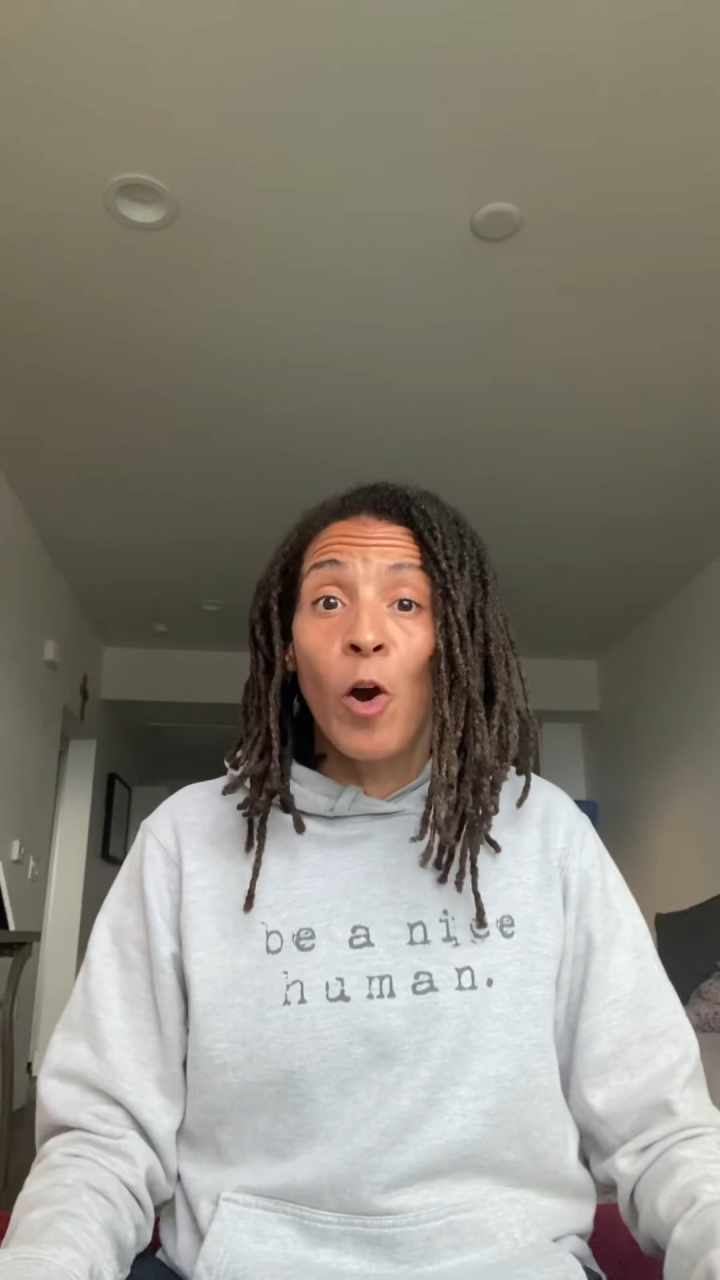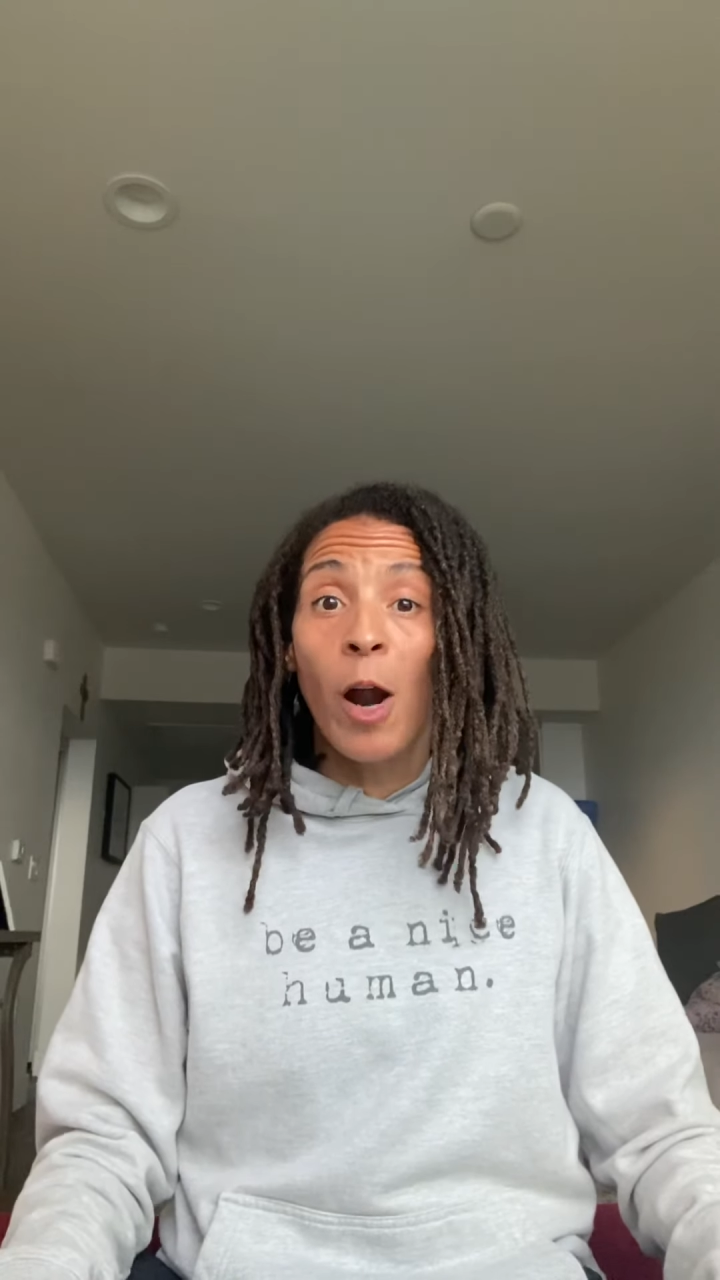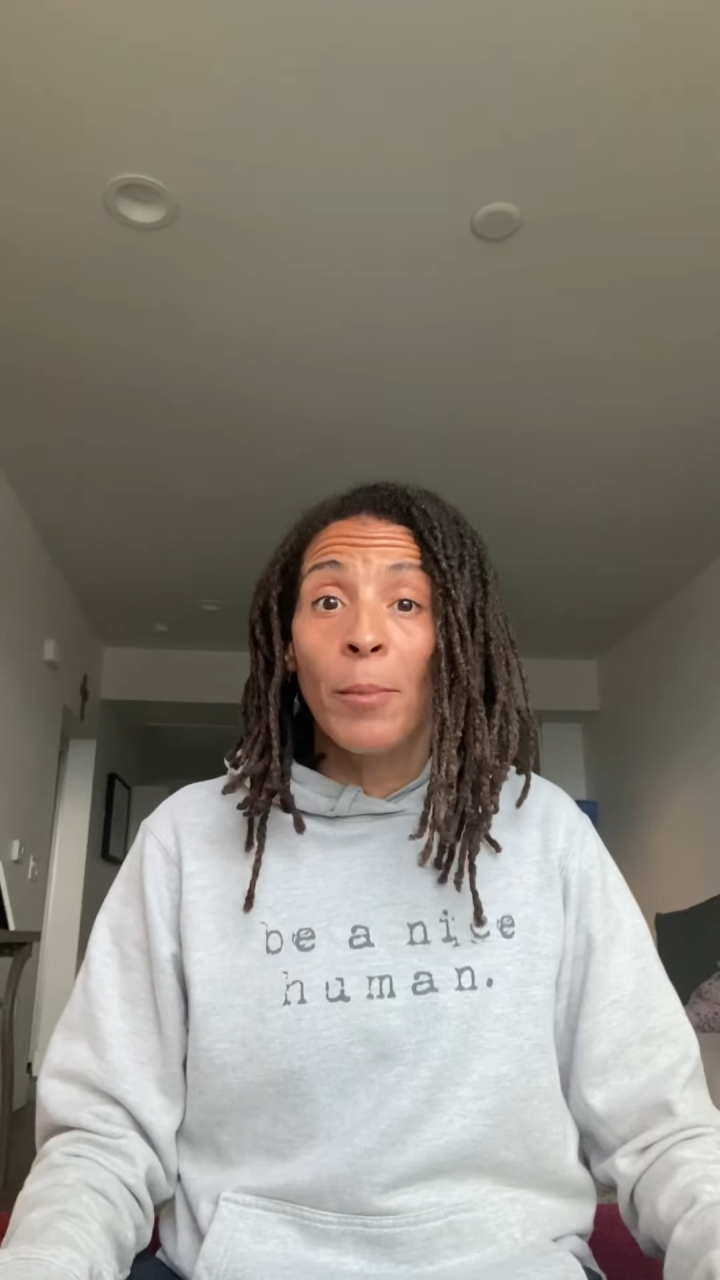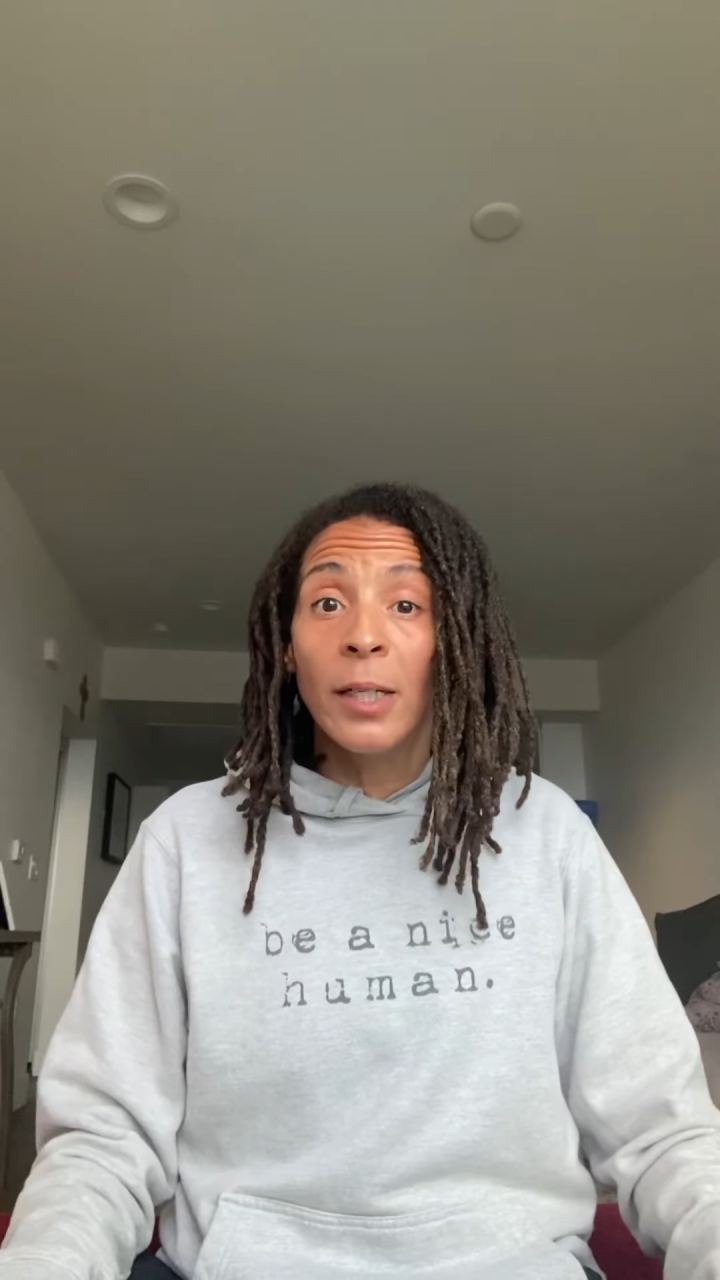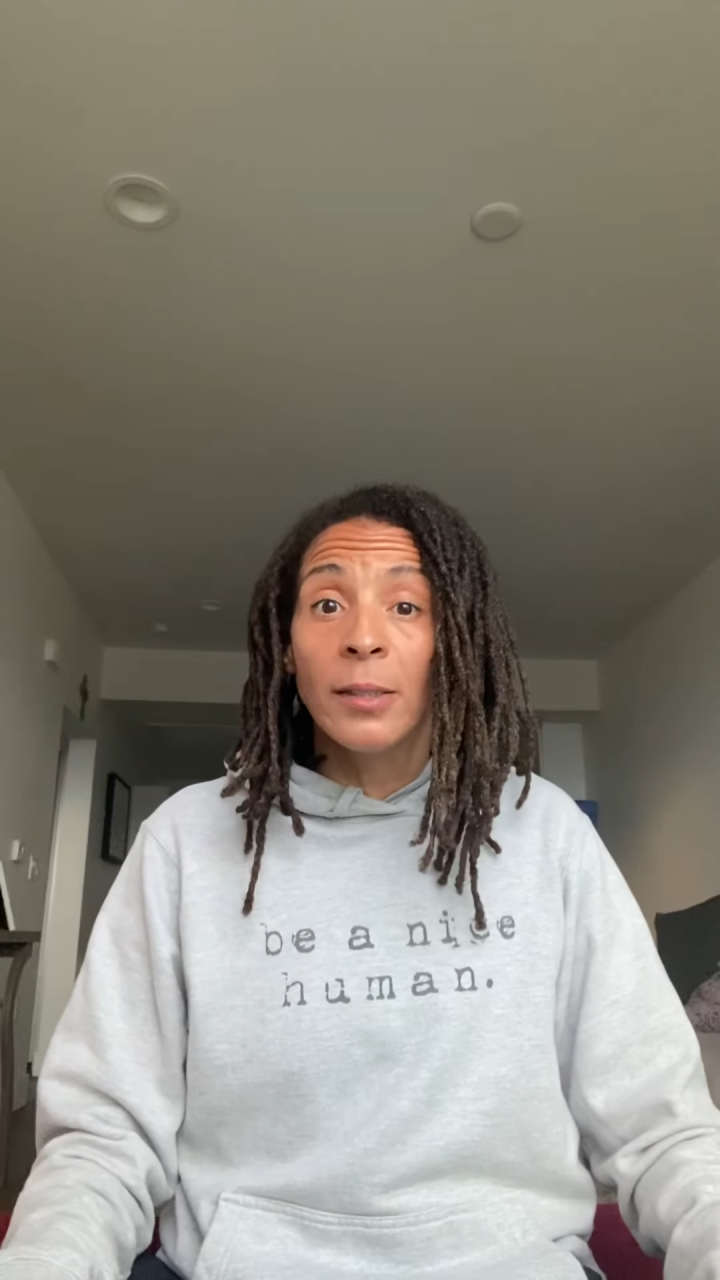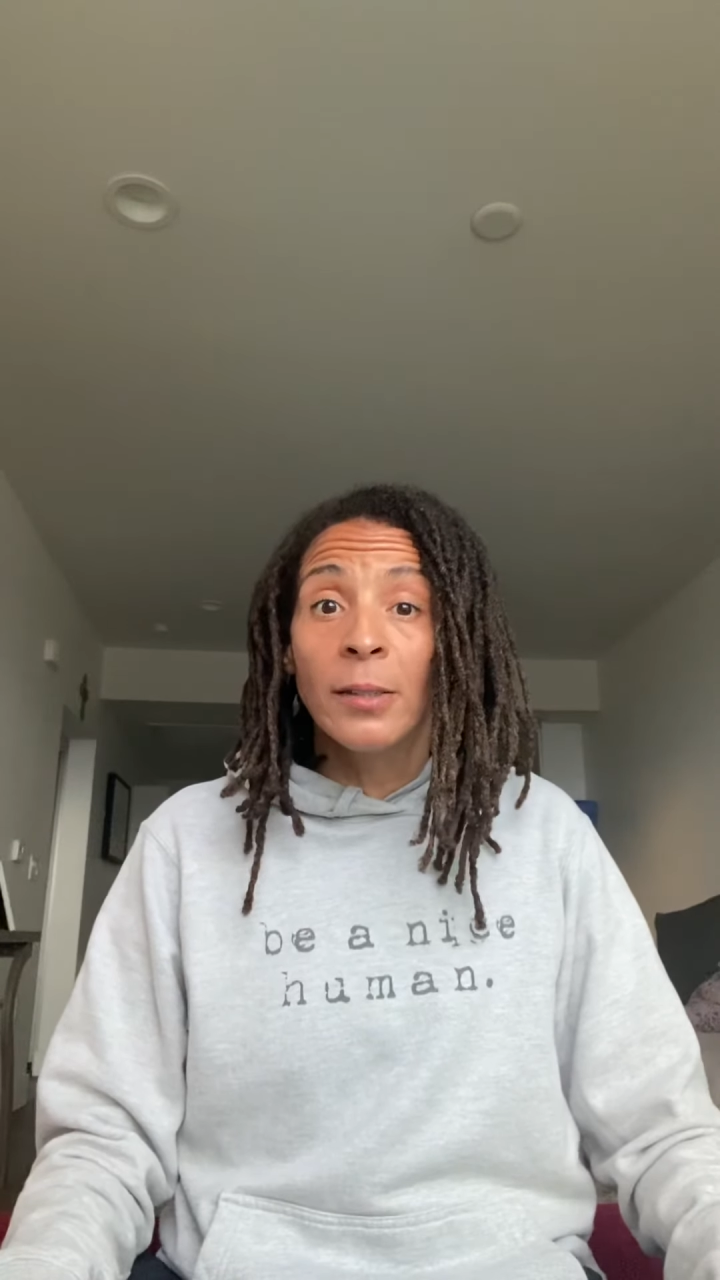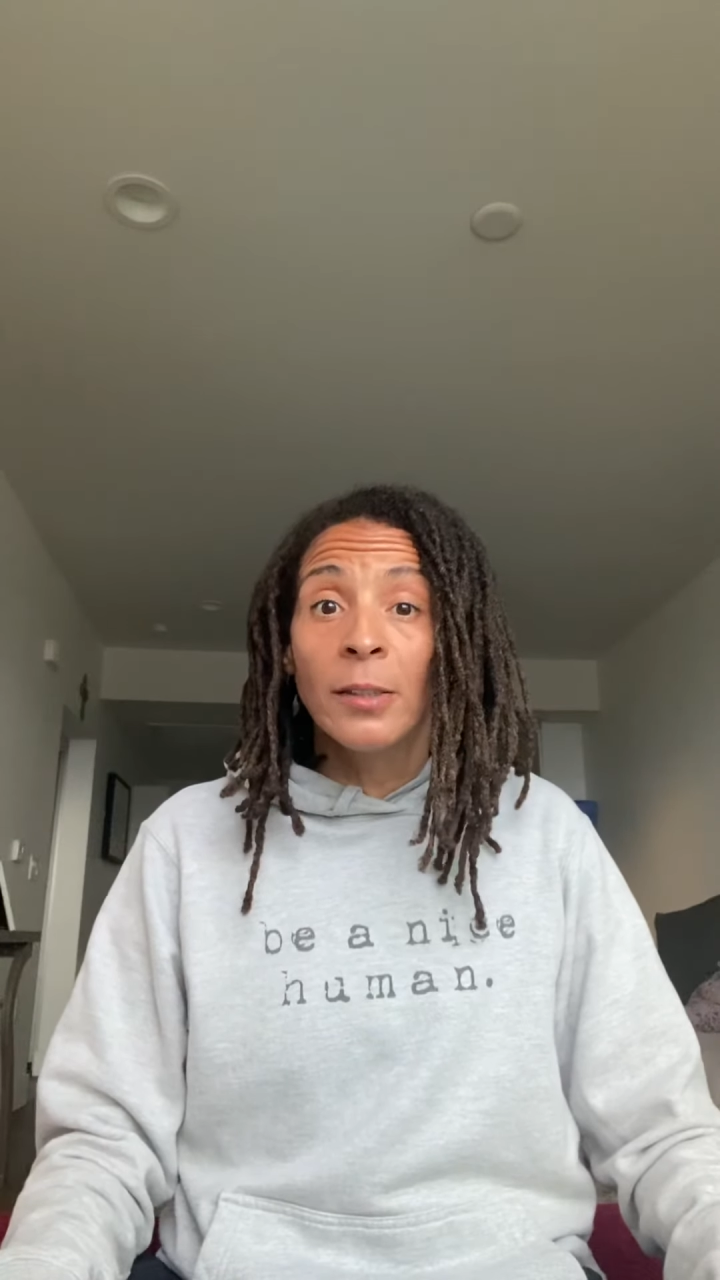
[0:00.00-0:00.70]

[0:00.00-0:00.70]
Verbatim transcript: karma